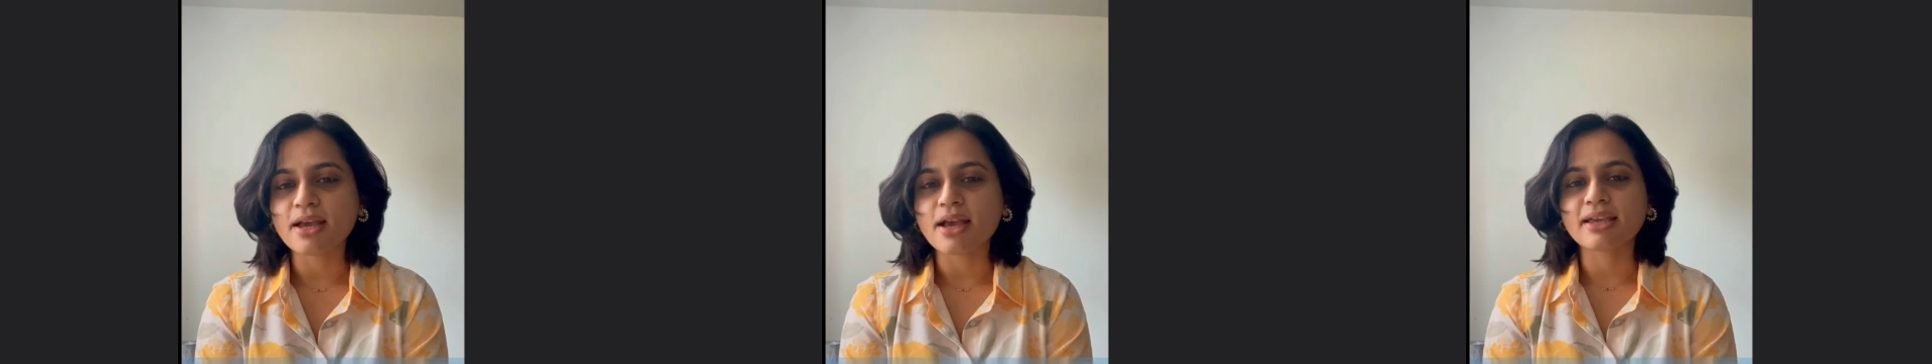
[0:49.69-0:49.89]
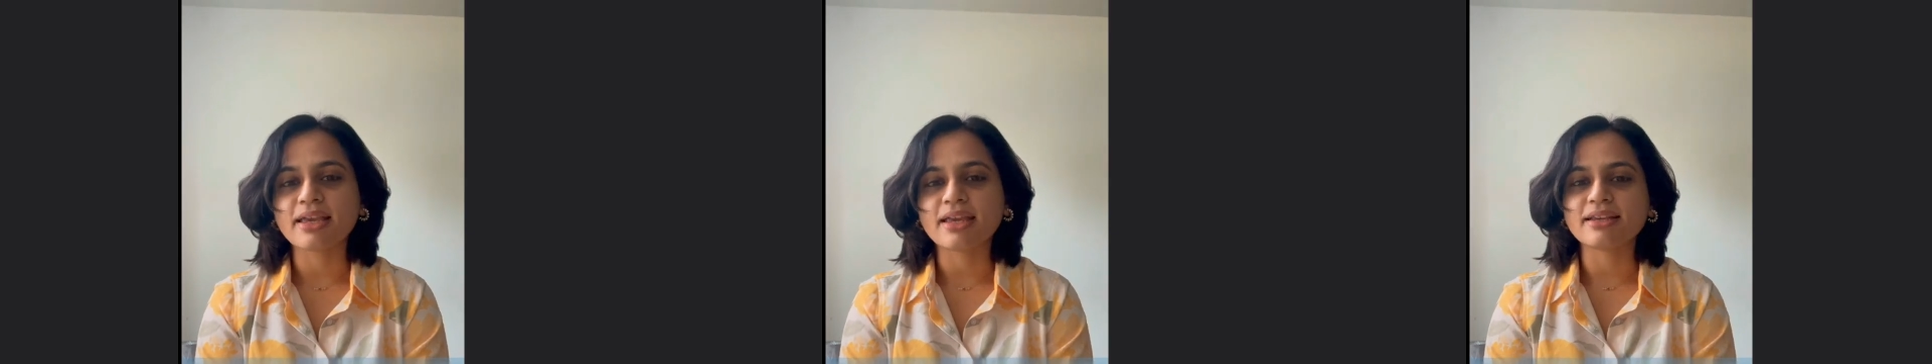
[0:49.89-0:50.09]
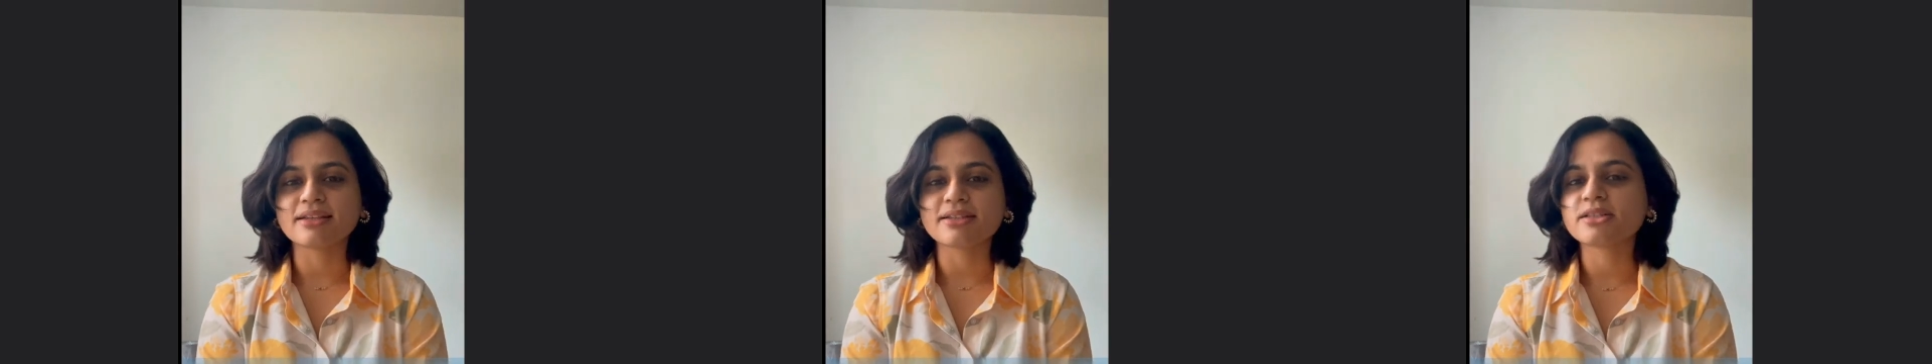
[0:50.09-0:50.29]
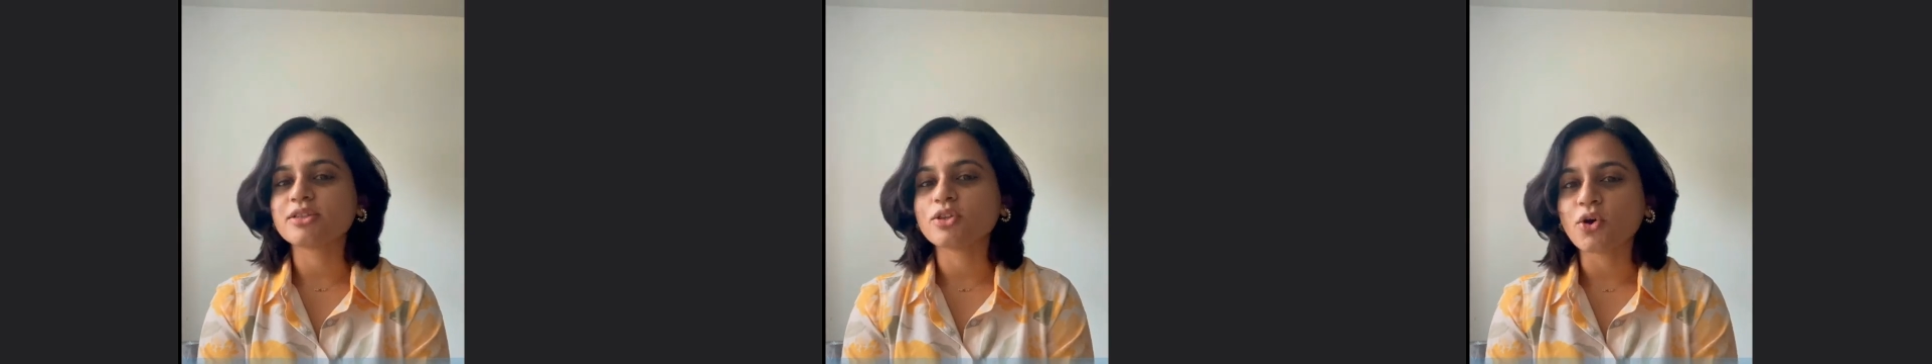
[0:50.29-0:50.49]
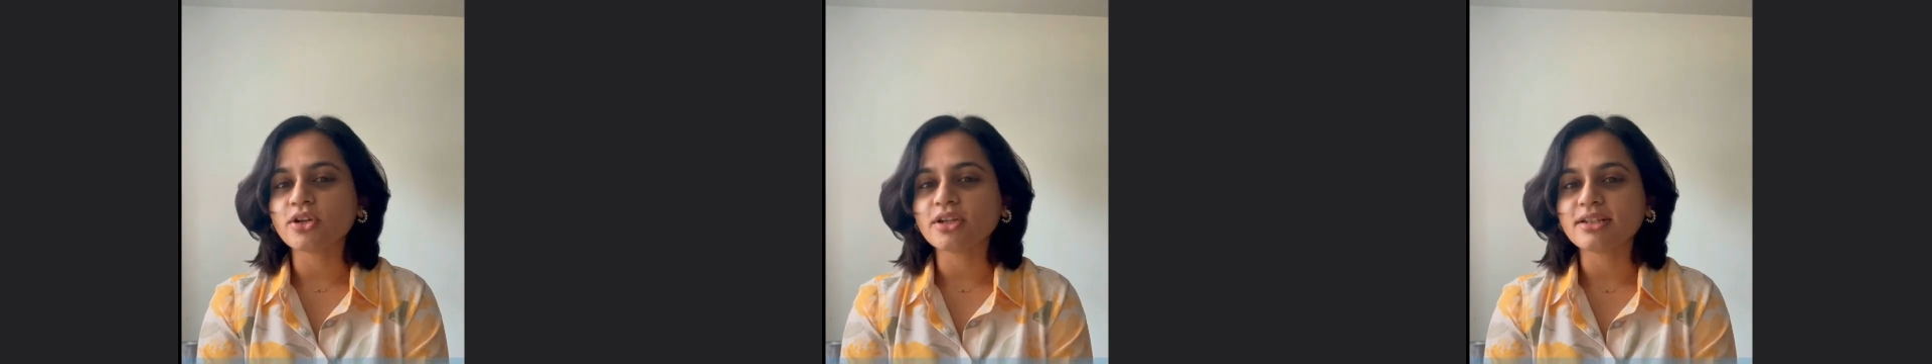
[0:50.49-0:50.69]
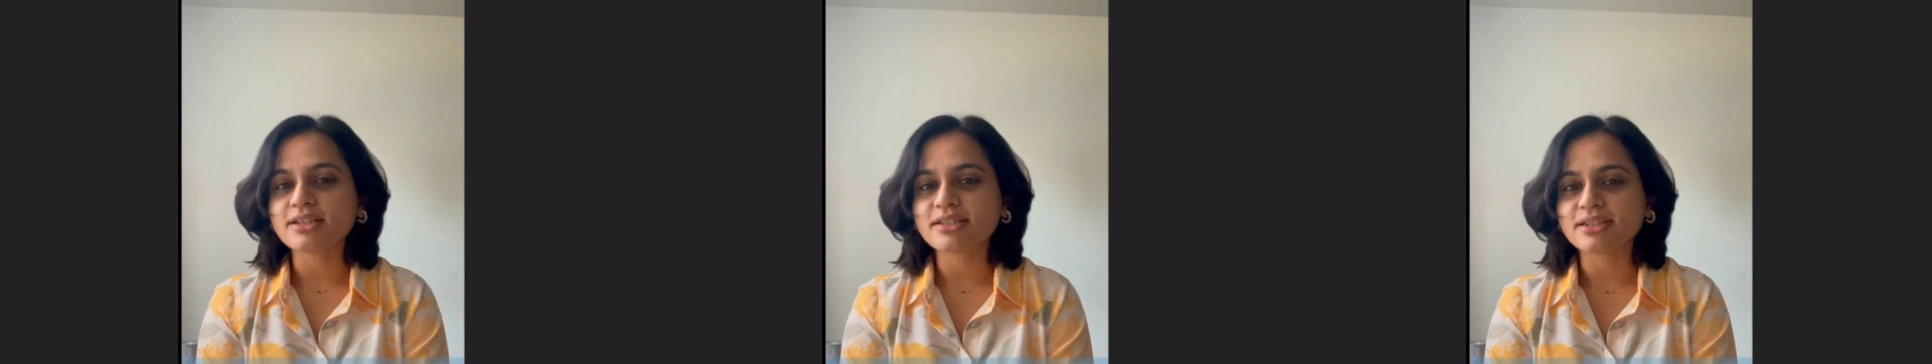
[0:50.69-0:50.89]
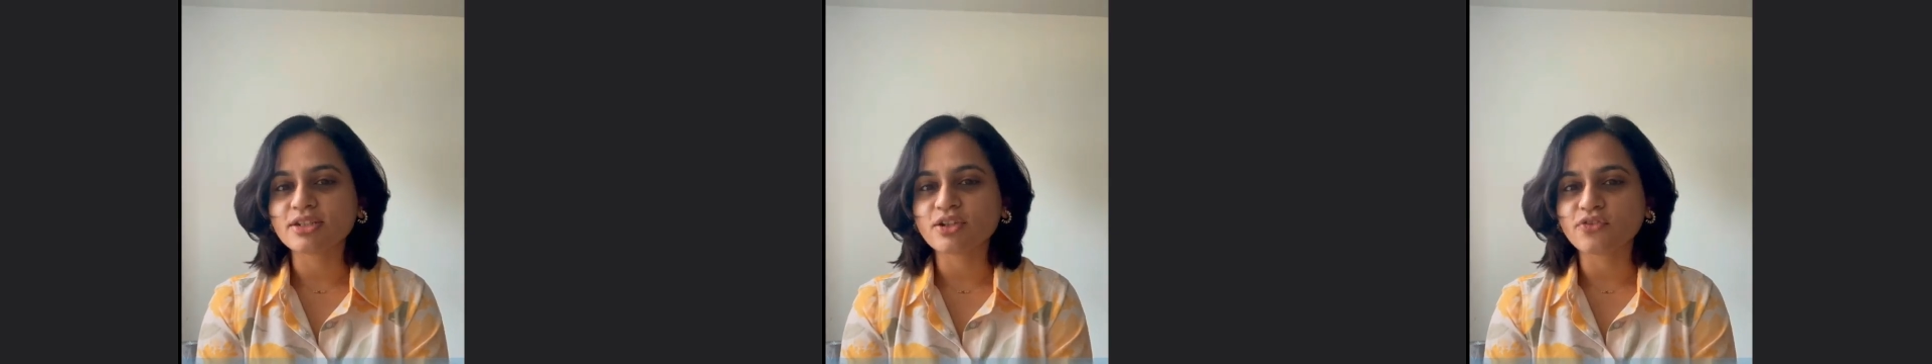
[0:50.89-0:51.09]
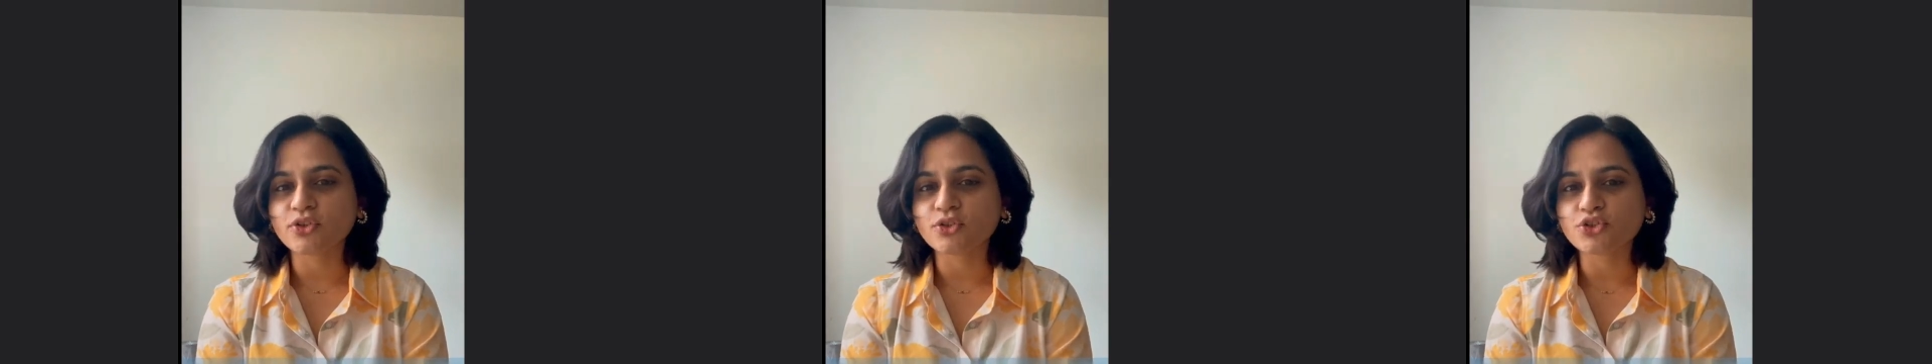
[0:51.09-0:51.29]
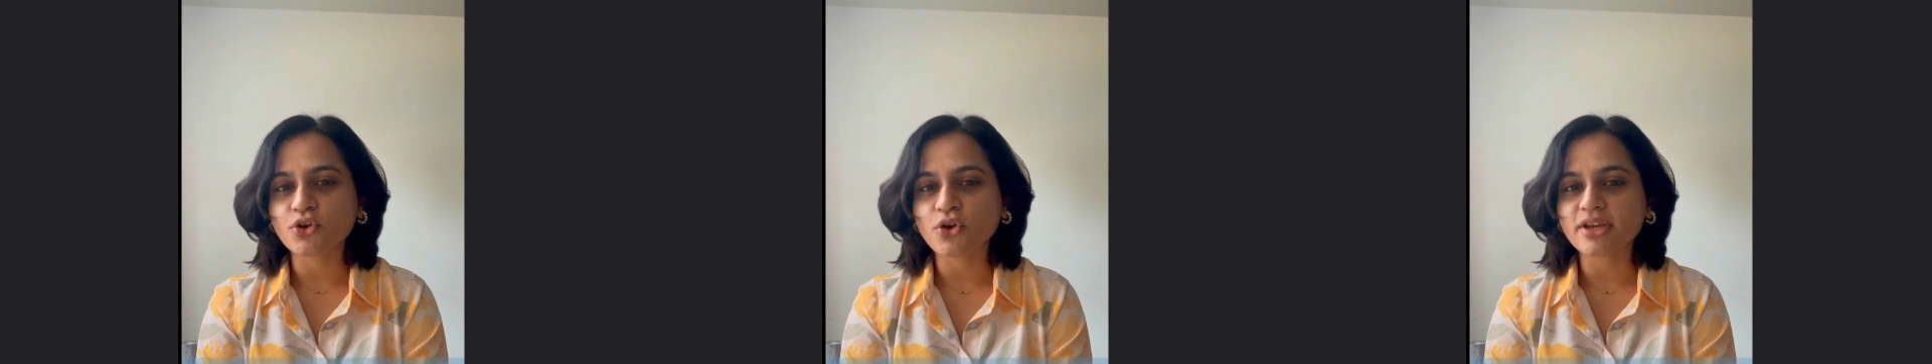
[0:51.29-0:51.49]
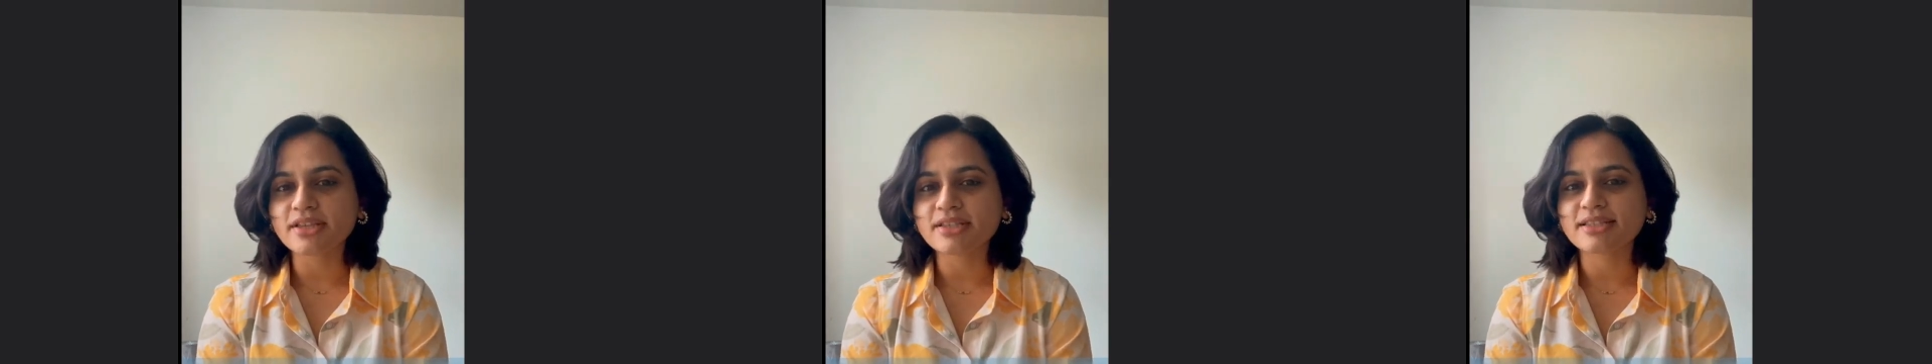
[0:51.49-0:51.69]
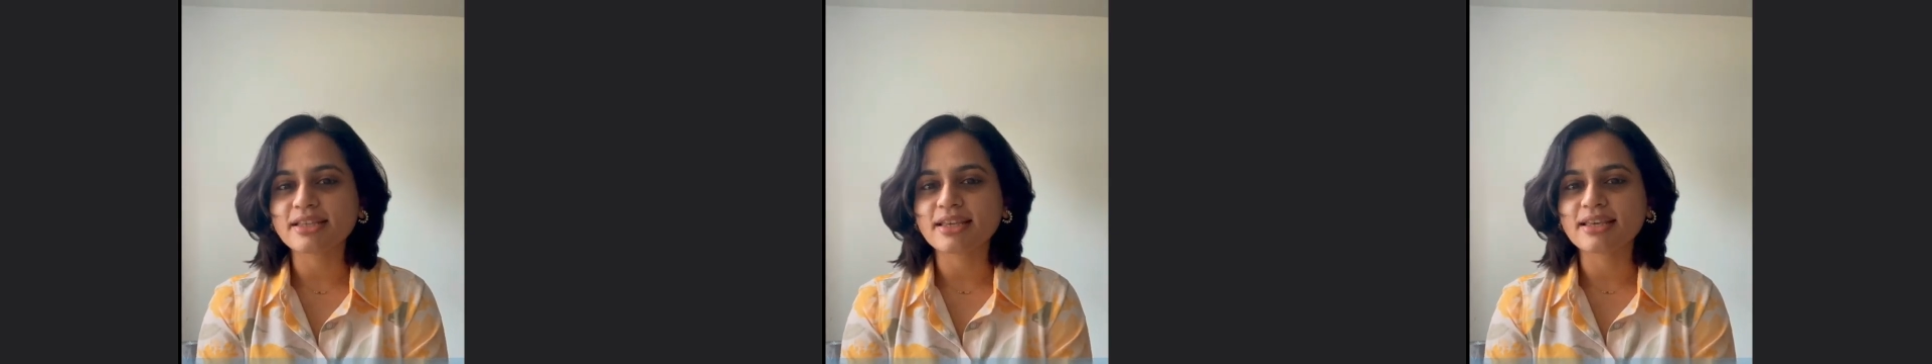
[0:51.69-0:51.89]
Getting a slot in the city of your choice